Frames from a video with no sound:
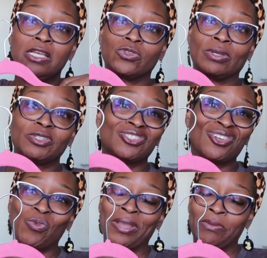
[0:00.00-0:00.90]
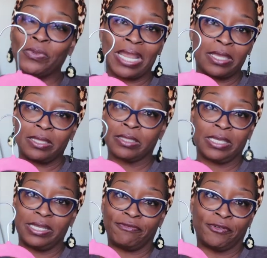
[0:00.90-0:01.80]
So I'm just going to wait. When I
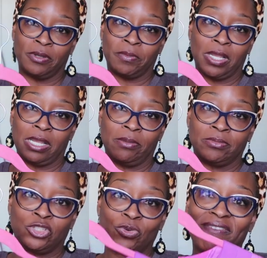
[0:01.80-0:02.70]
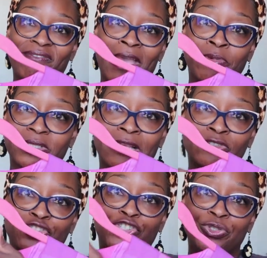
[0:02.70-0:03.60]
get it from Joanne fabrics,
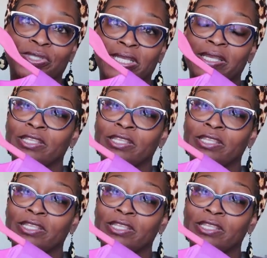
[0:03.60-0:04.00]
I'll just use it.